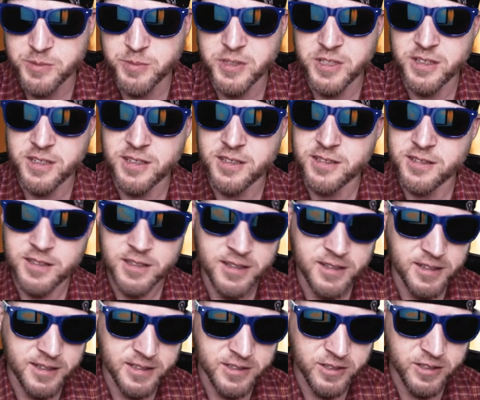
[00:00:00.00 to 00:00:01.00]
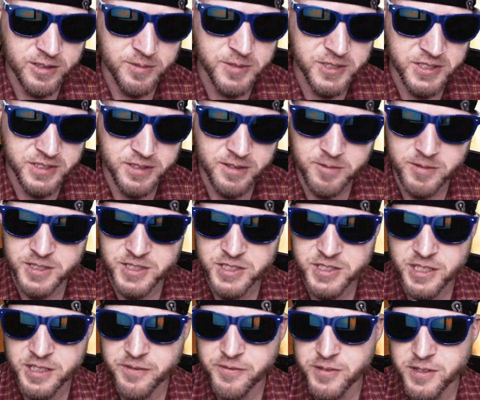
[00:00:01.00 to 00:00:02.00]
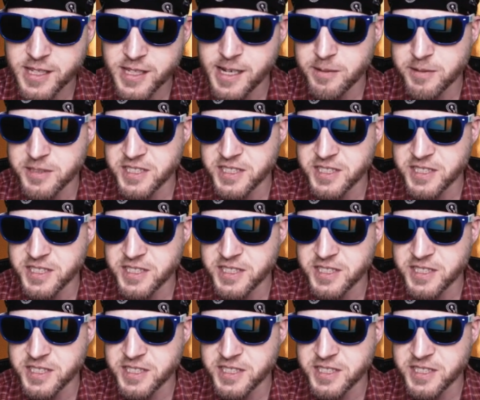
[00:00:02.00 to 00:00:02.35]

but I thought to myself, I'm going to study for the lab